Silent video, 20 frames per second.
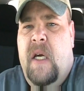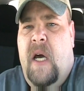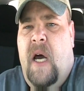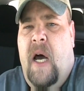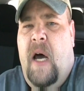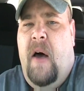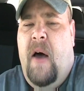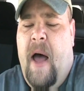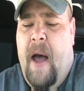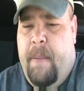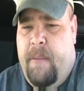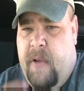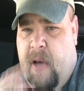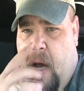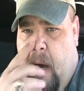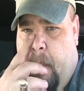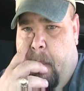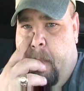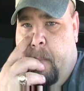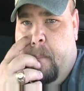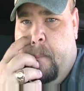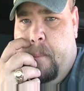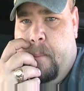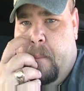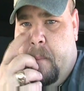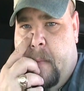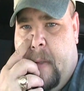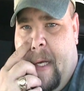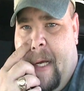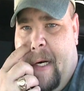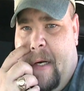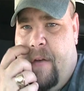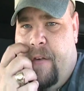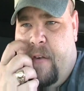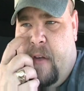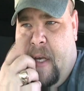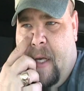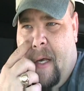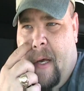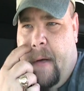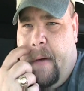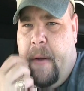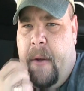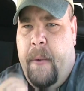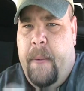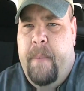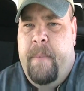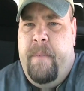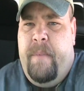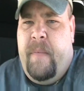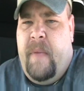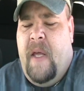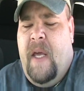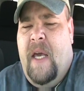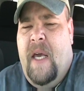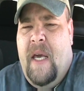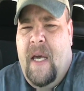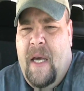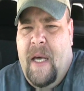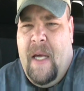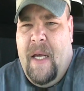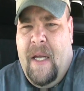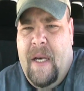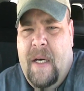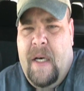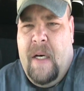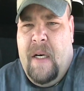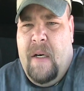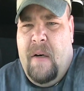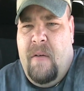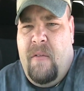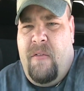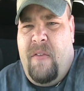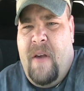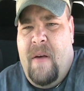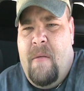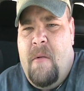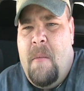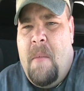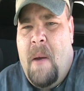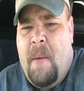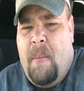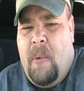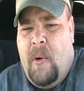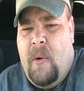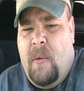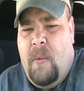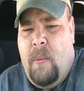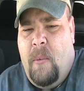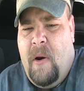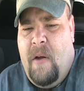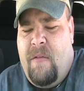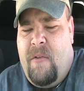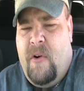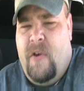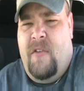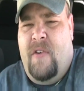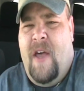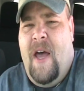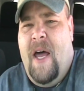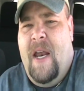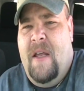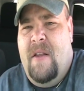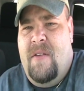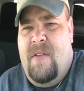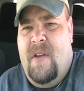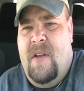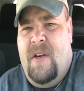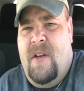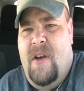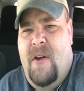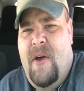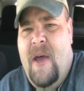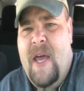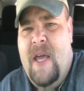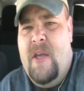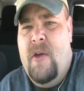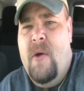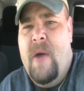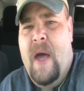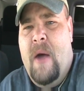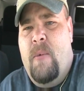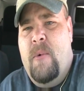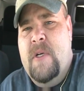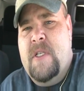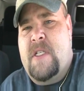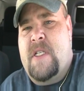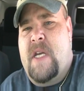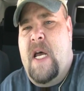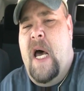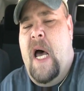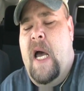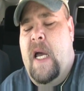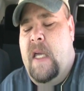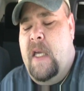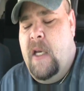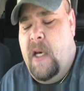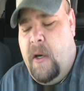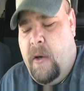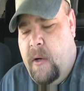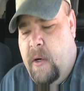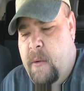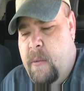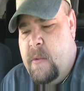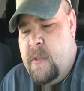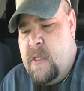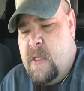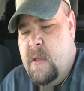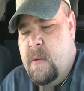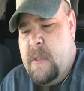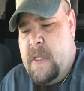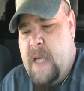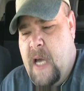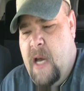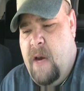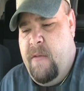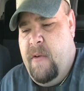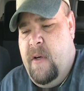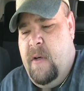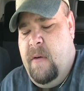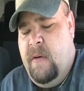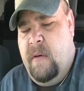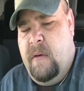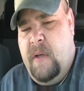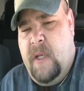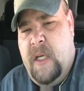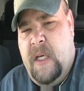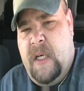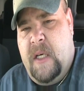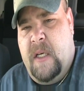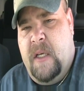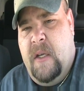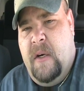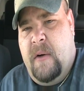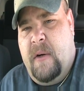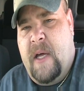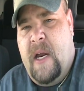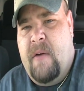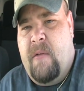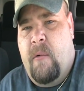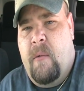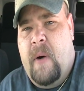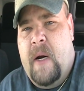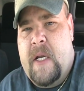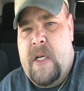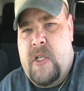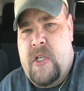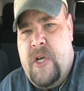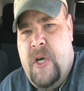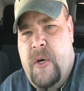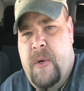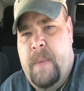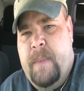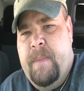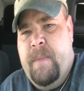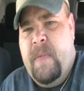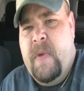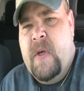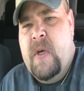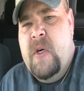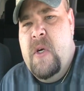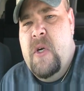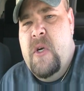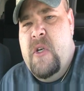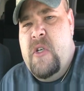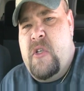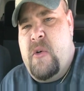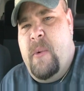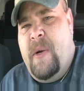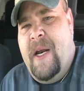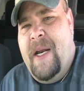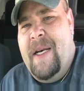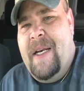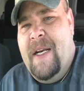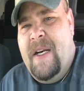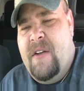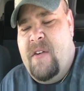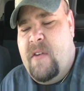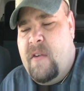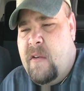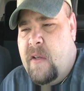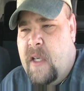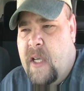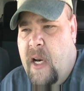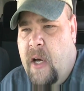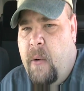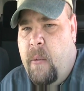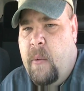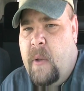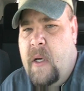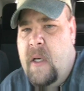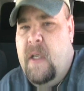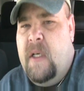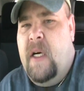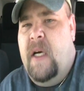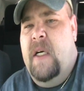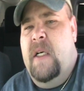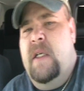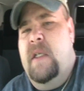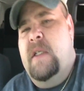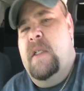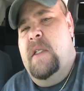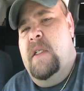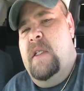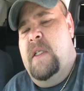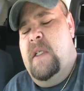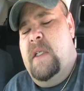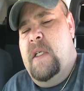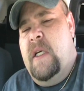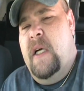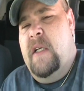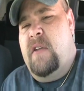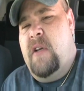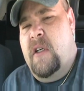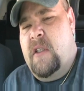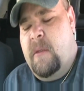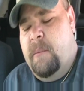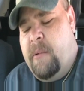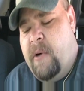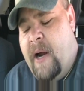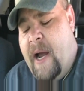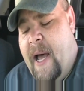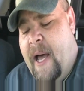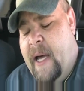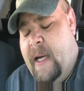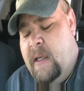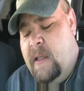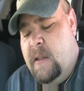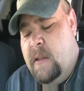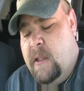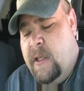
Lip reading: laptop that is a yellow, and a family member, when I first got it, said, hey, you got Woodstock, and it was kind of a kind of a running joke. So what I did is, I talked to Brad,